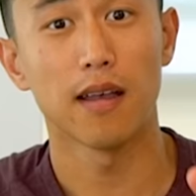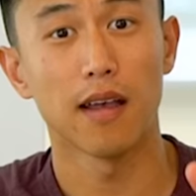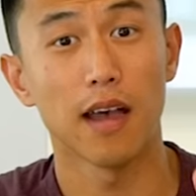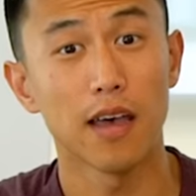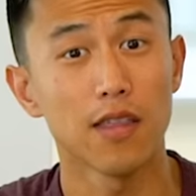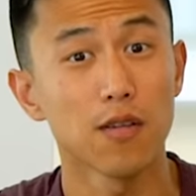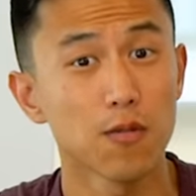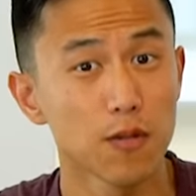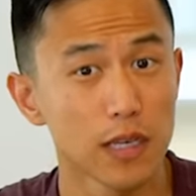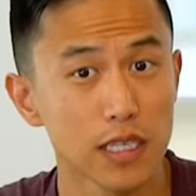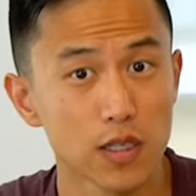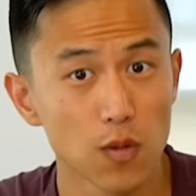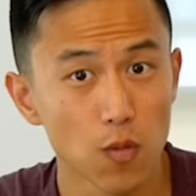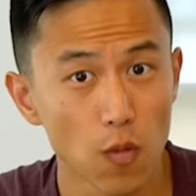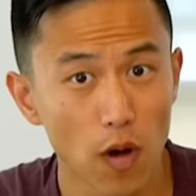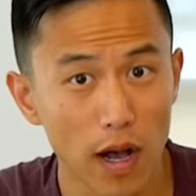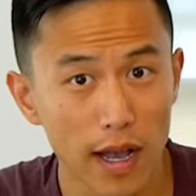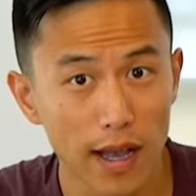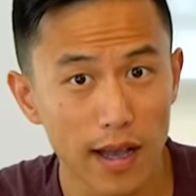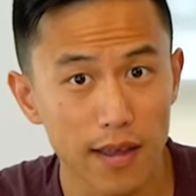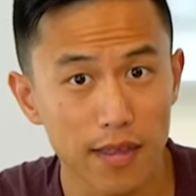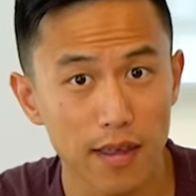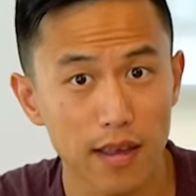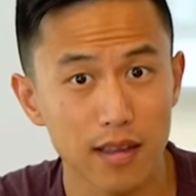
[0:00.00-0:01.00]
And the reason
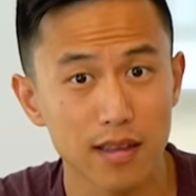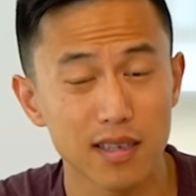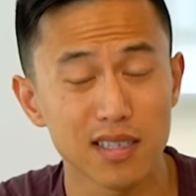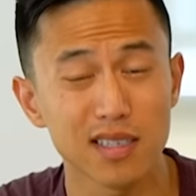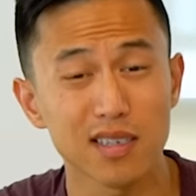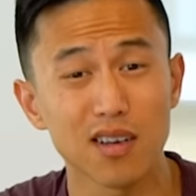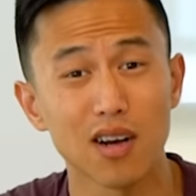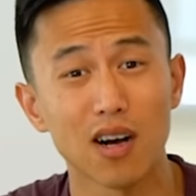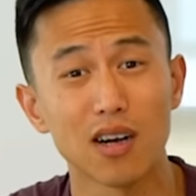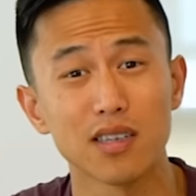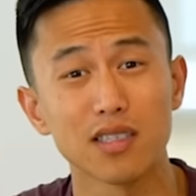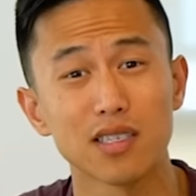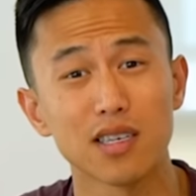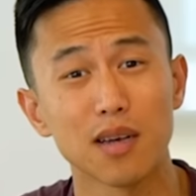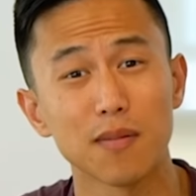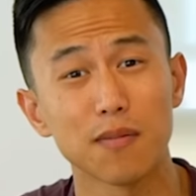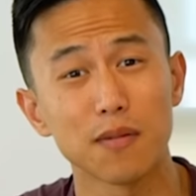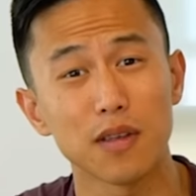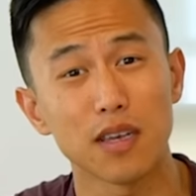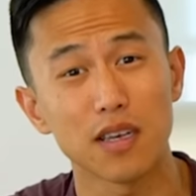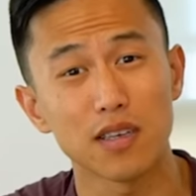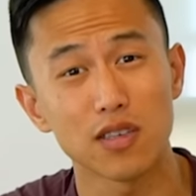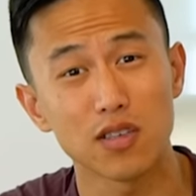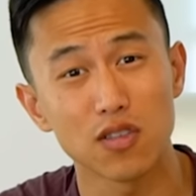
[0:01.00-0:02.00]
why I think this
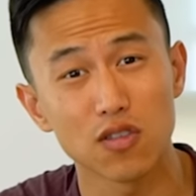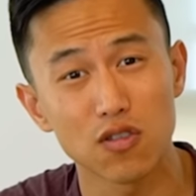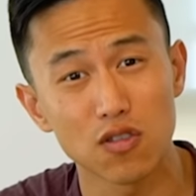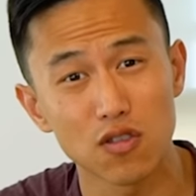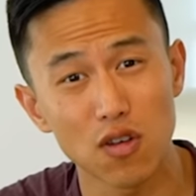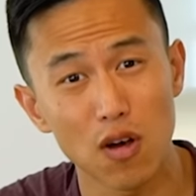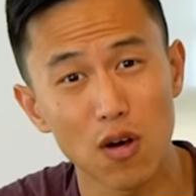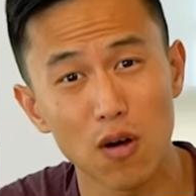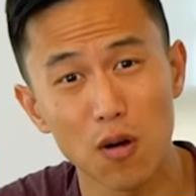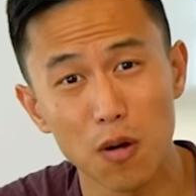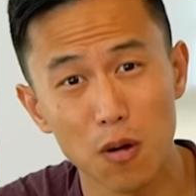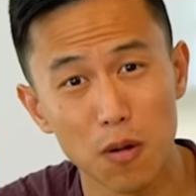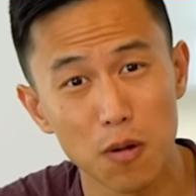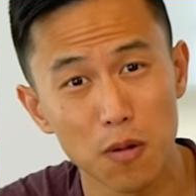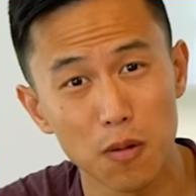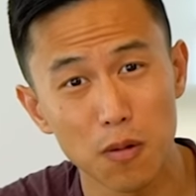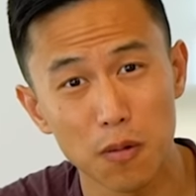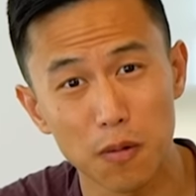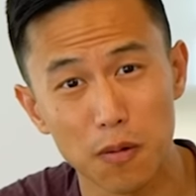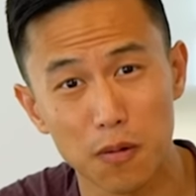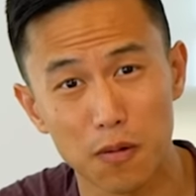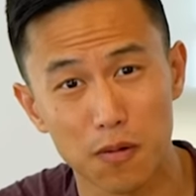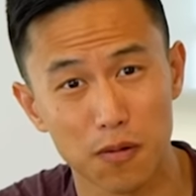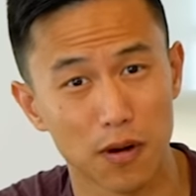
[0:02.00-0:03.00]
concept is
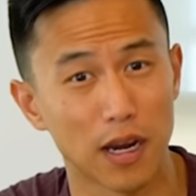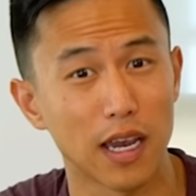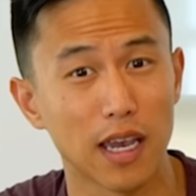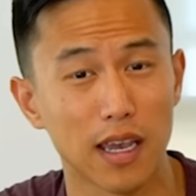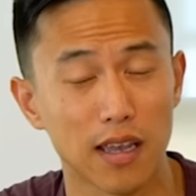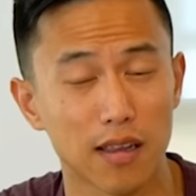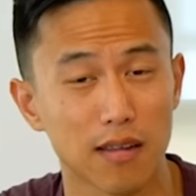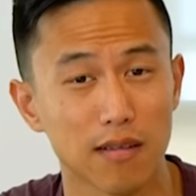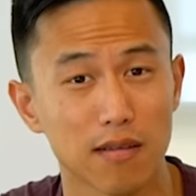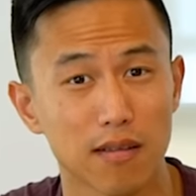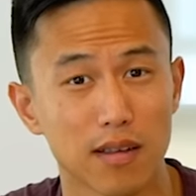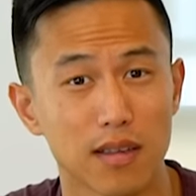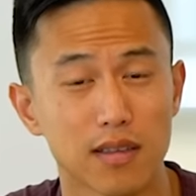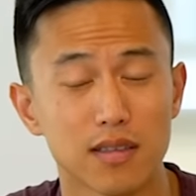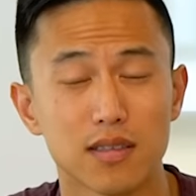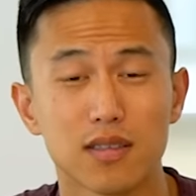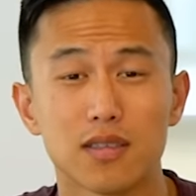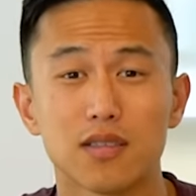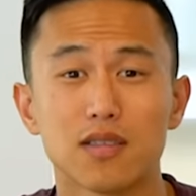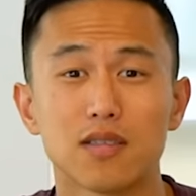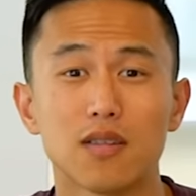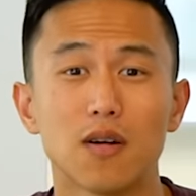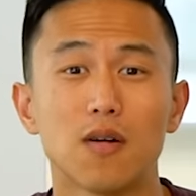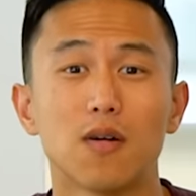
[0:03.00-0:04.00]
so great and
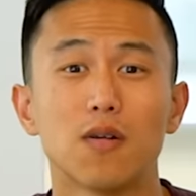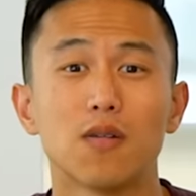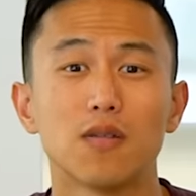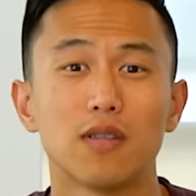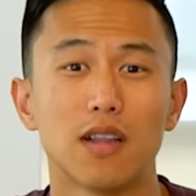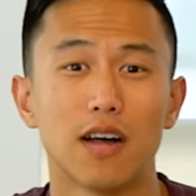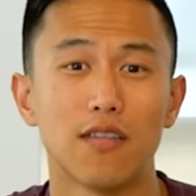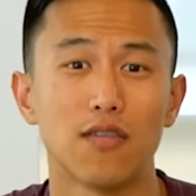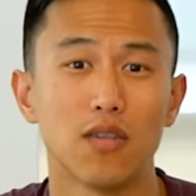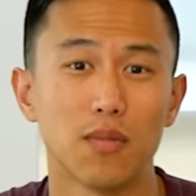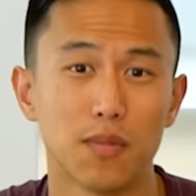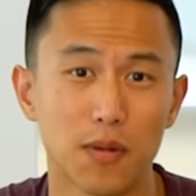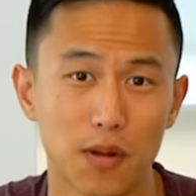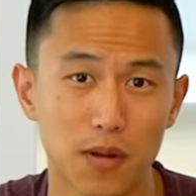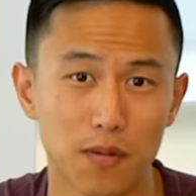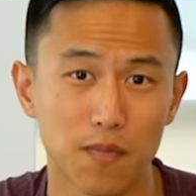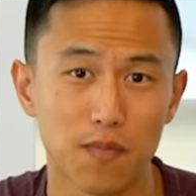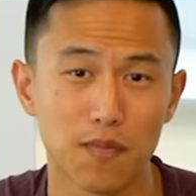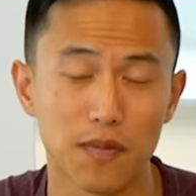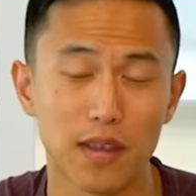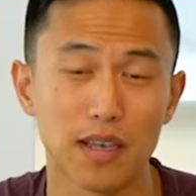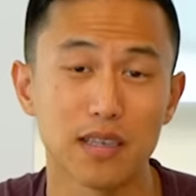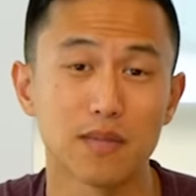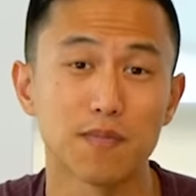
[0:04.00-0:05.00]
so
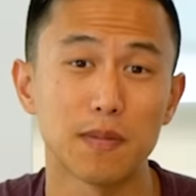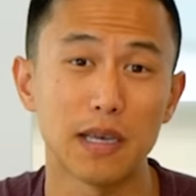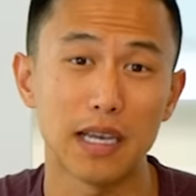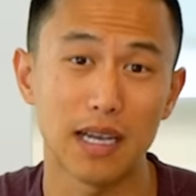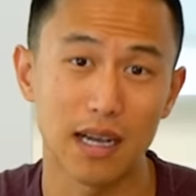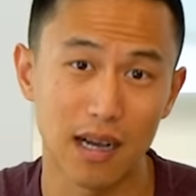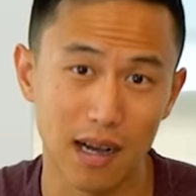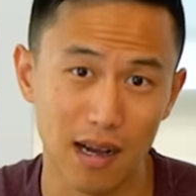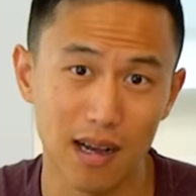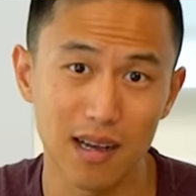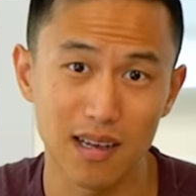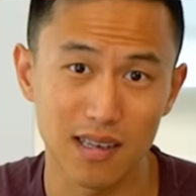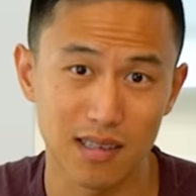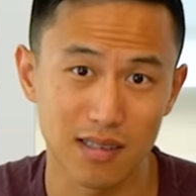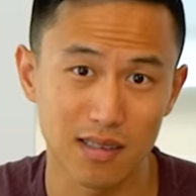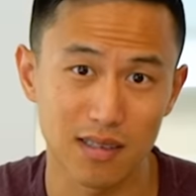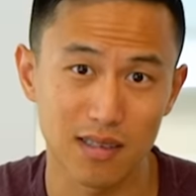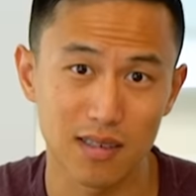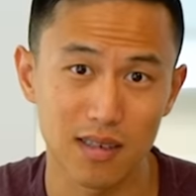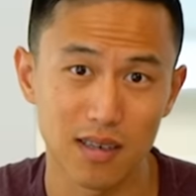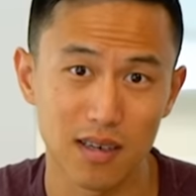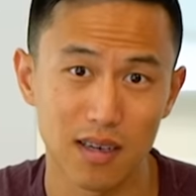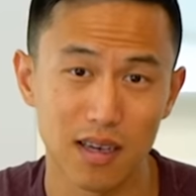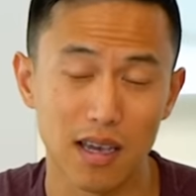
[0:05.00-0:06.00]
lovable is
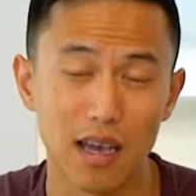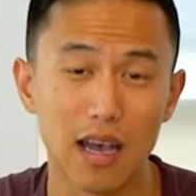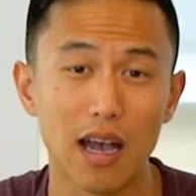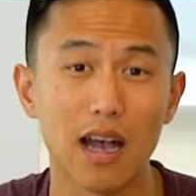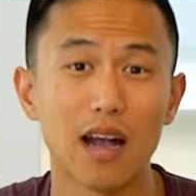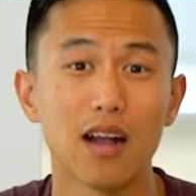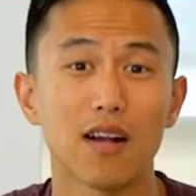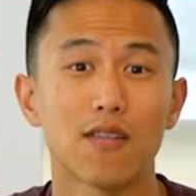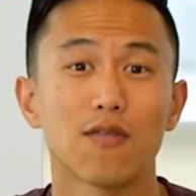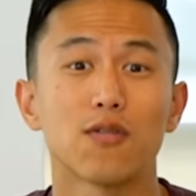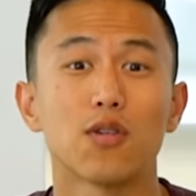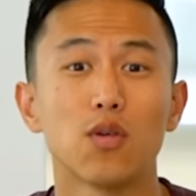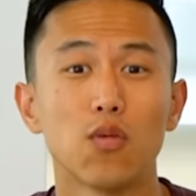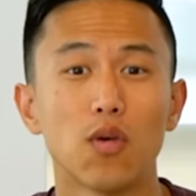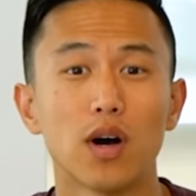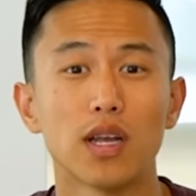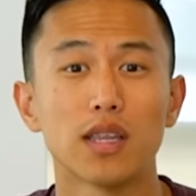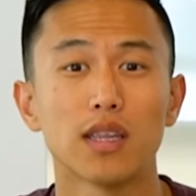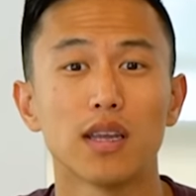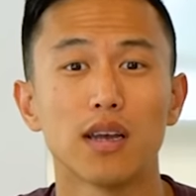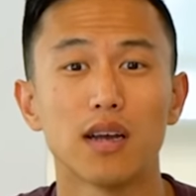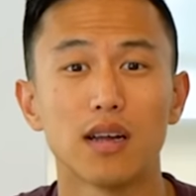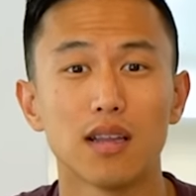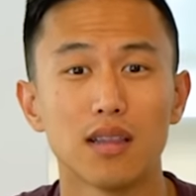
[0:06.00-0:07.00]
because
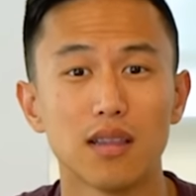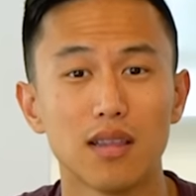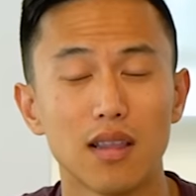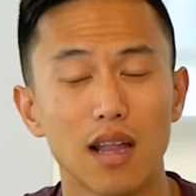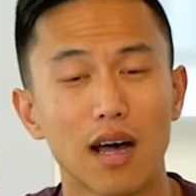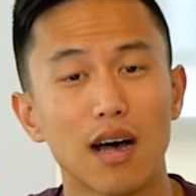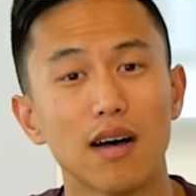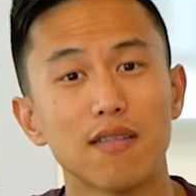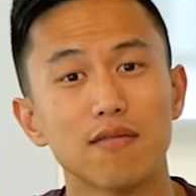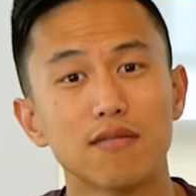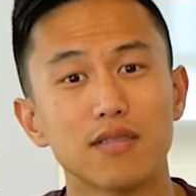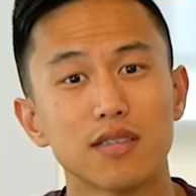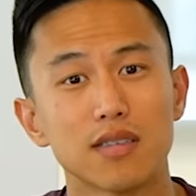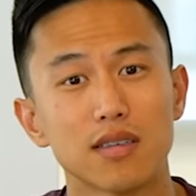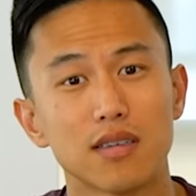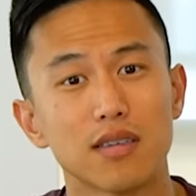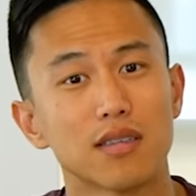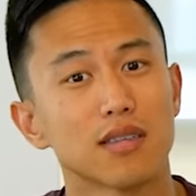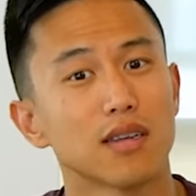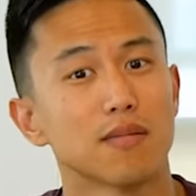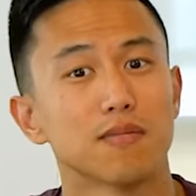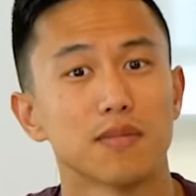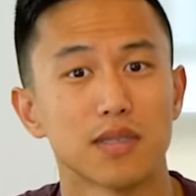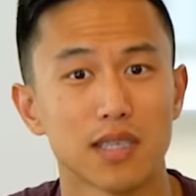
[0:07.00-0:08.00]
everyone loves
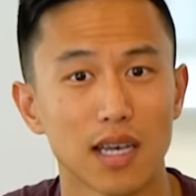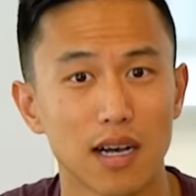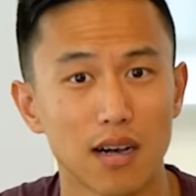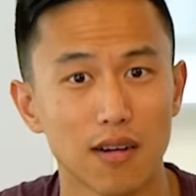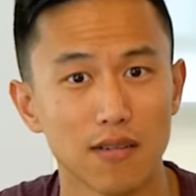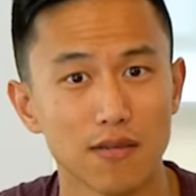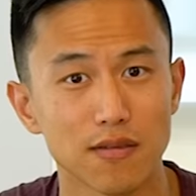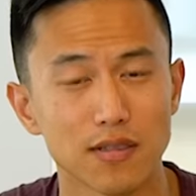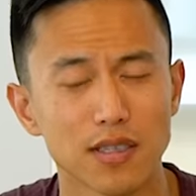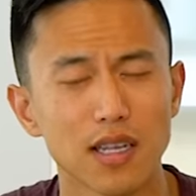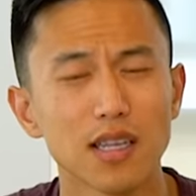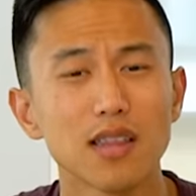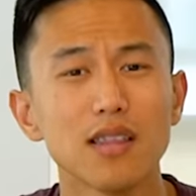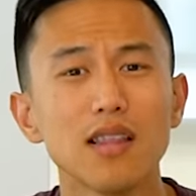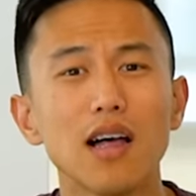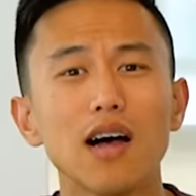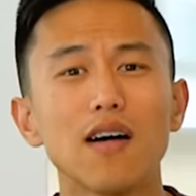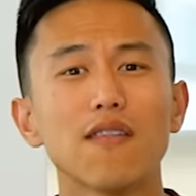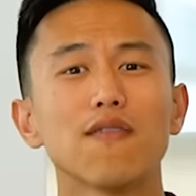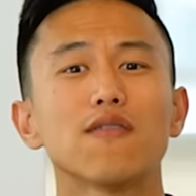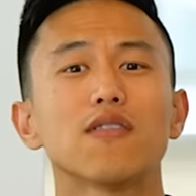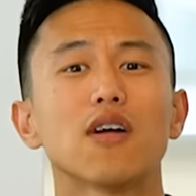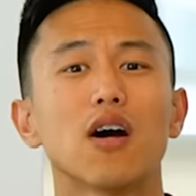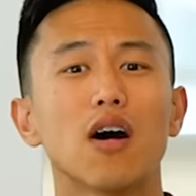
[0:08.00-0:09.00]
themselves. They
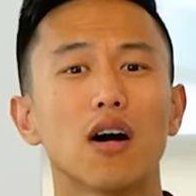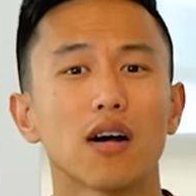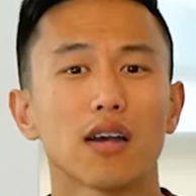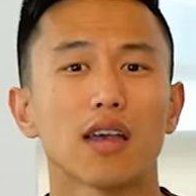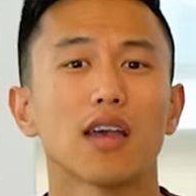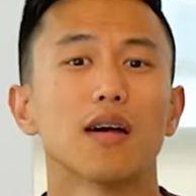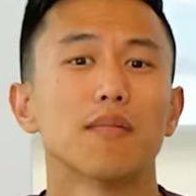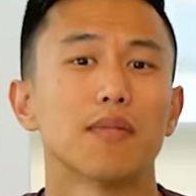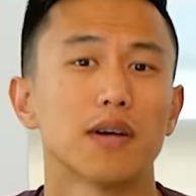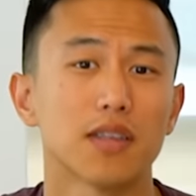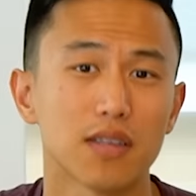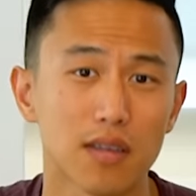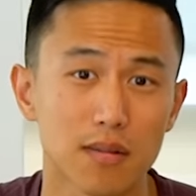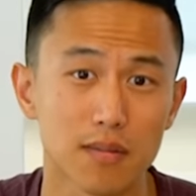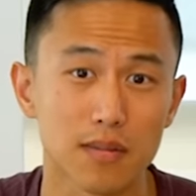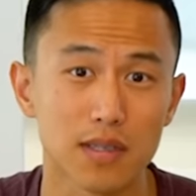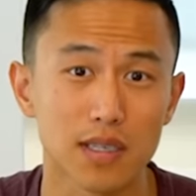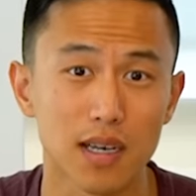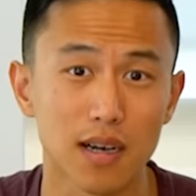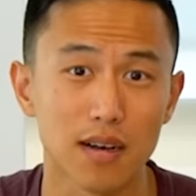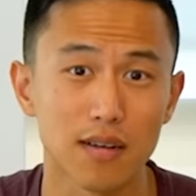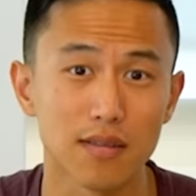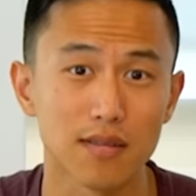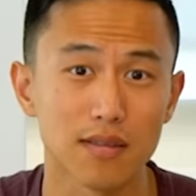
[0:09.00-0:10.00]
love talking about
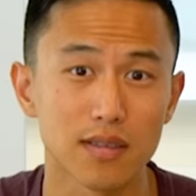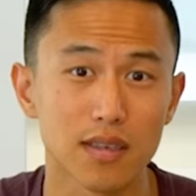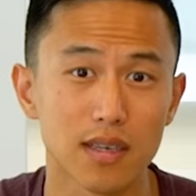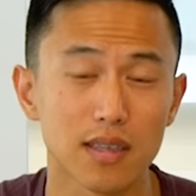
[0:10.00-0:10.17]
themselves.